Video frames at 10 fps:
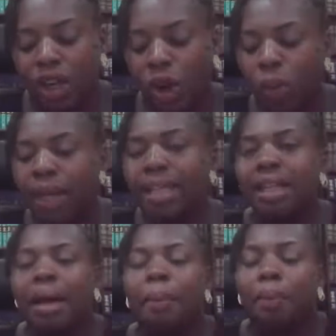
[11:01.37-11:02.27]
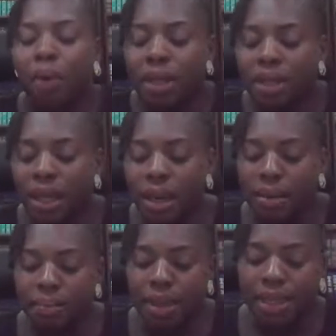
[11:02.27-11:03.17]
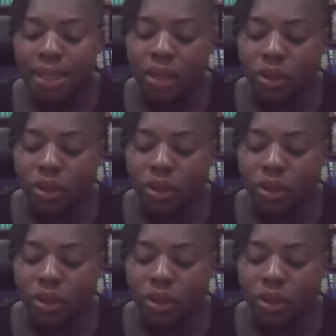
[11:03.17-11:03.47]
nominate and appoint Mr.